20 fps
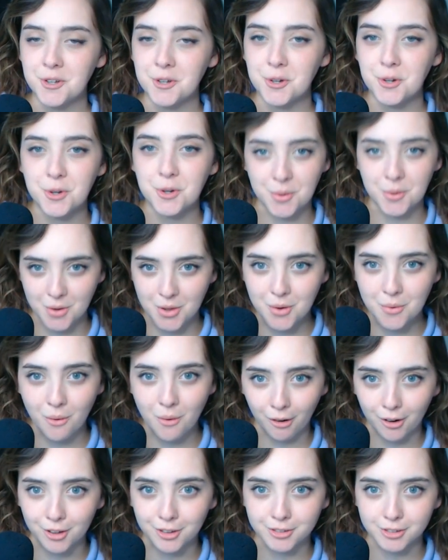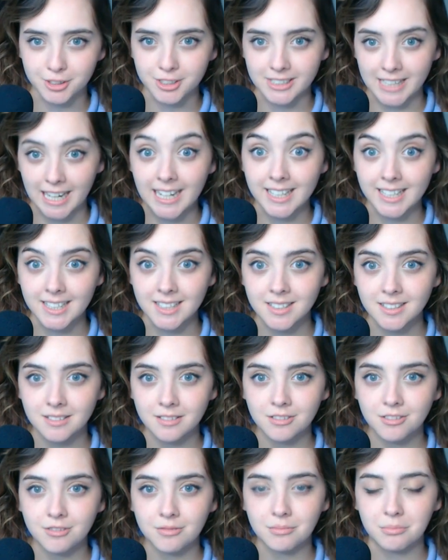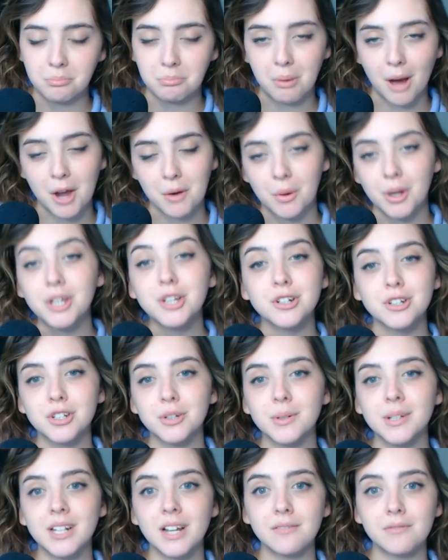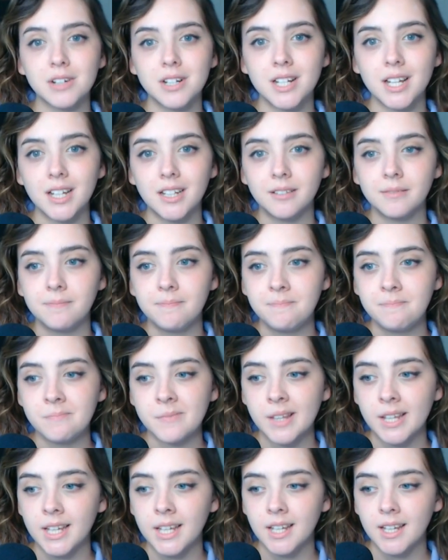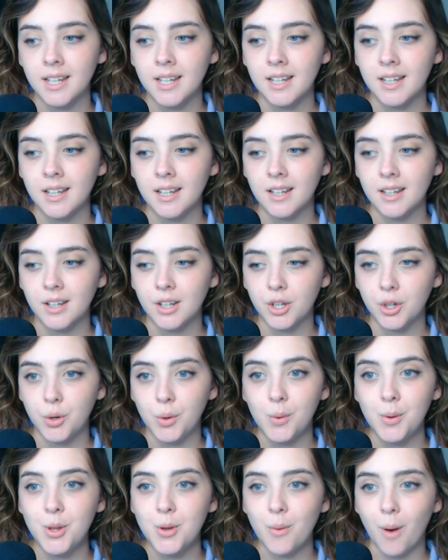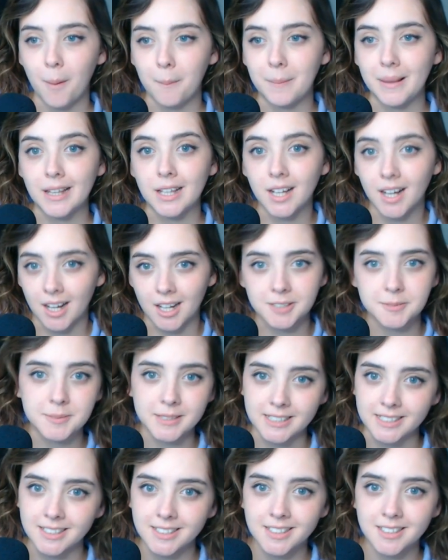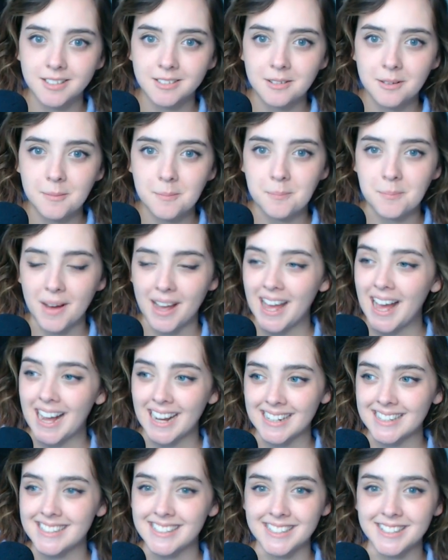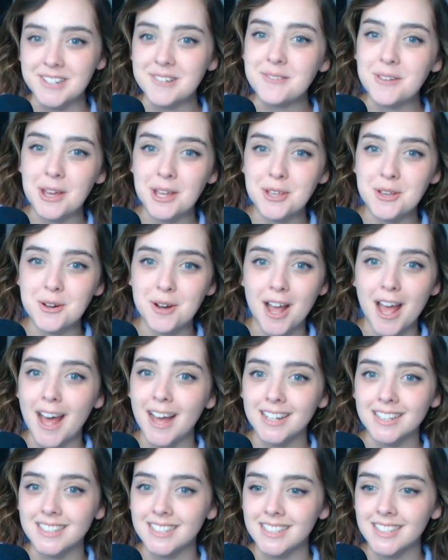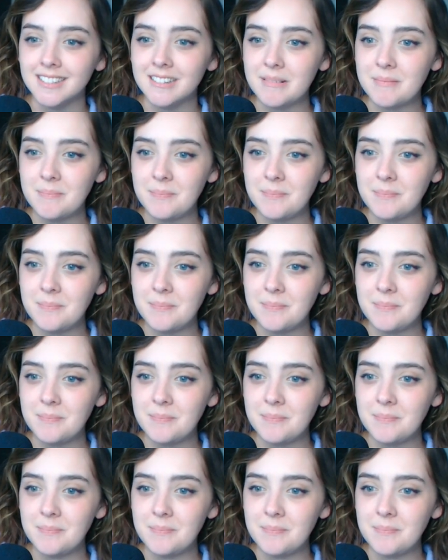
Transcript: who you are creating by what you're doing every day. Who you are becoming by acting the way you're acting.